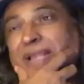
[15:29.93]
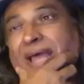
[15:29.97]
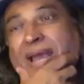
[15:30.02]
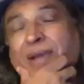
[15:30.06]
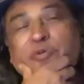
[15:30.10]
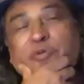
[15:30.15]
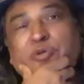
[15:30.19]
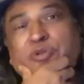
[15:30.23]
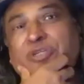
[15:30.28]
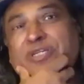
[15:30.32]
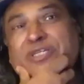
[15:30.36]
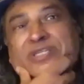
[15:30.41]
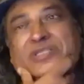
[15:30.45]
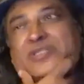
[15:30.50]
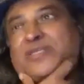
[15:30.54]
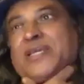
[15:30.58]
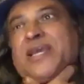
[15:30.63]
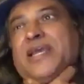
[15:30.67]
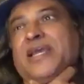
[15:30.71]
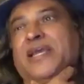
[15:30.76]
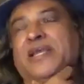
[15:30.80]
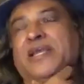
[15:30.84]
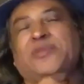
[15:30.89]
I would just
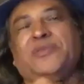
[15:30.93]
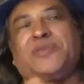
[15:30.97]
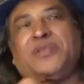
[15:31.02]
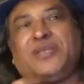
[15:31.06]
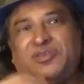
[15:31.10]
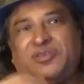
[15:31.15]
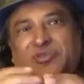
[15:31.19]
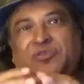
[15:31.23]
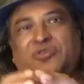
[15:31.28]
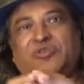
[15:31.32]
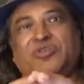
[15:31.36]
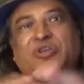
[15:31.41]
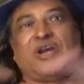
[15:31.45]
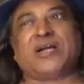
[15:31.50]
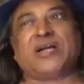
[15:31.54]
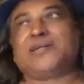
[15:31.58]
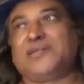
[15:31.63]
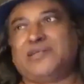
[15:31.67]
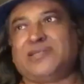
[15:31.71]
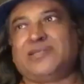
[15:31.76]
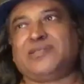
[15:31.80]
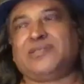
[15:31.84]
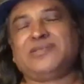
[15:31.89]
say in this
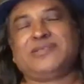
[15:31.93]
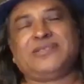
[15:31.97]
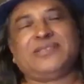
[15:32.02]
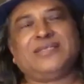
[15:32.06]
jungle,